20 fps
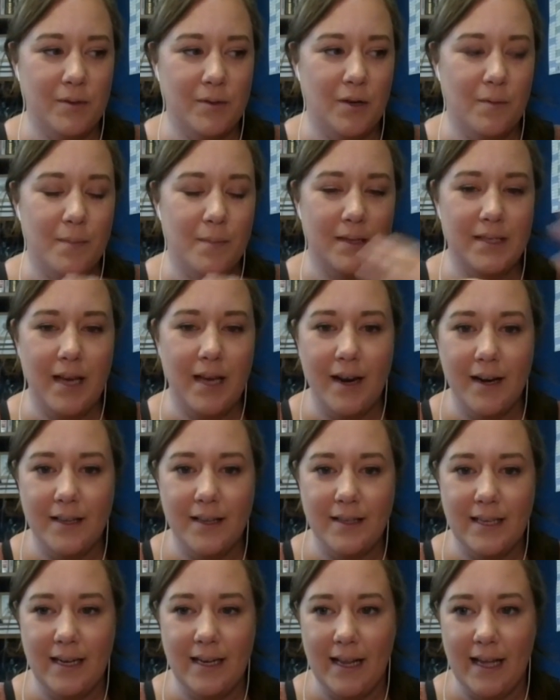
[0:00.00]
I was on
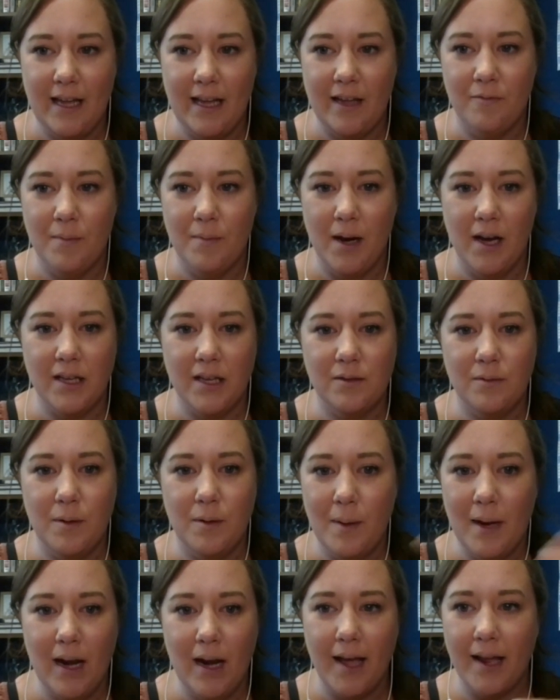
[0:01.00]
maternity leave, my husband would
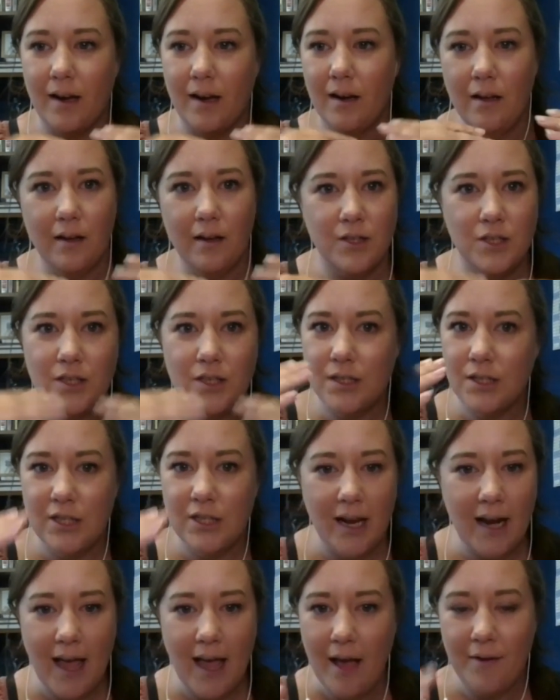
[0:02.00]
be like, look, just
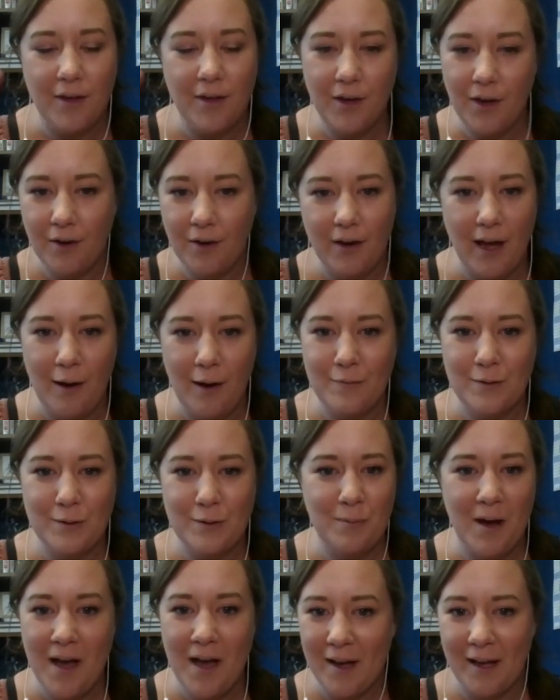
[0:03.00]
chill out. You don't have to
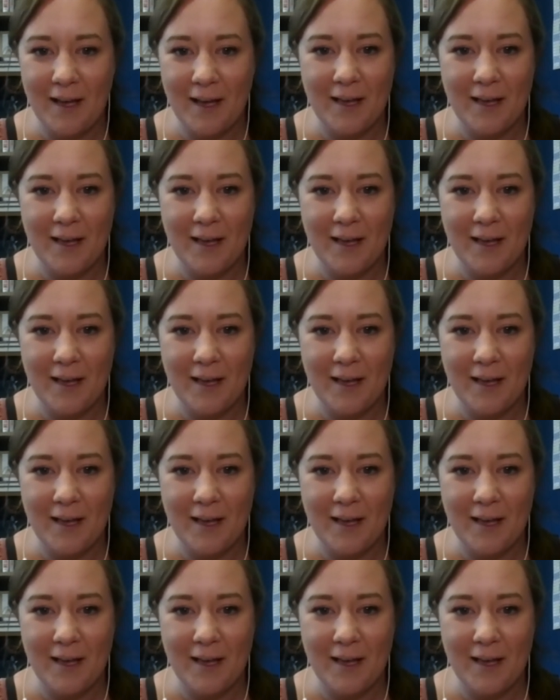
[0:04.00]
work.